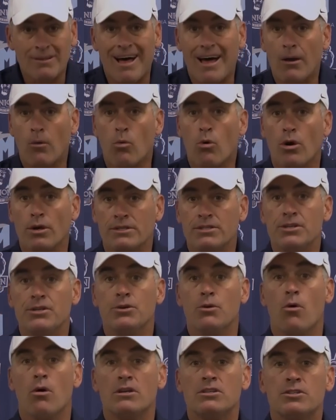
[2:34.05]
a lot of work to
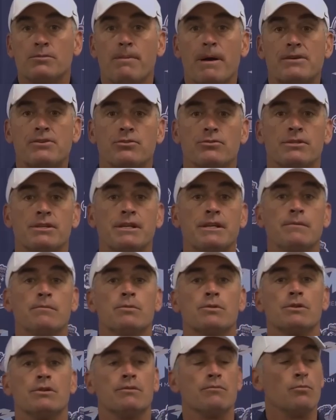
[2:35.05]
do on special
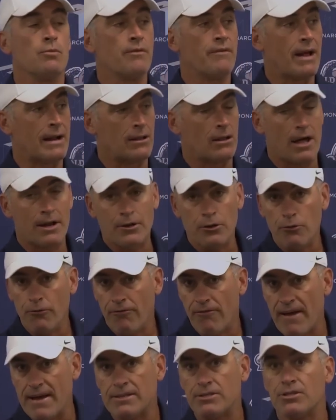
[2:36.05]
teams. We've got a lot of new
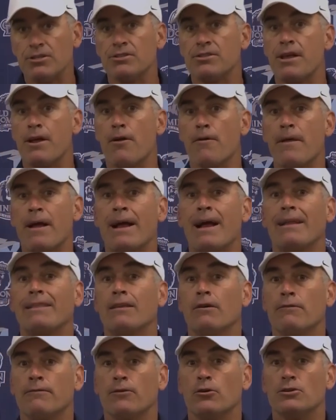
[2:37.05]
faces there that got
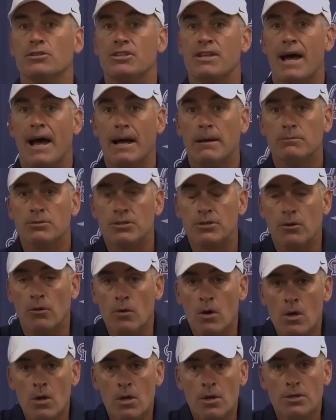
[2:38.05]
their first time,
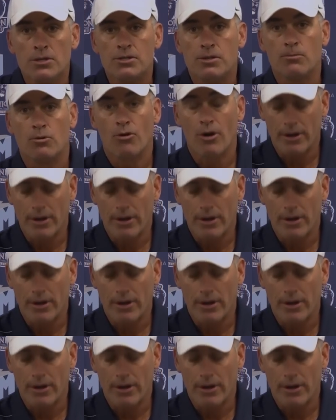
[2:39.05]
so some